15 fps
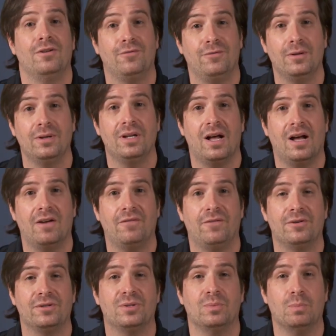Fluke
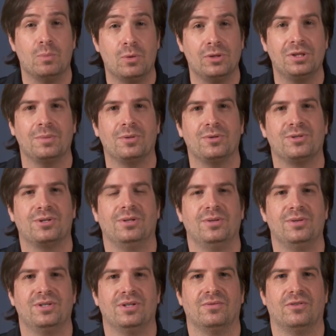offers multiple
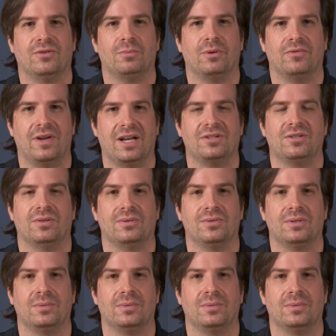solutions for professionals.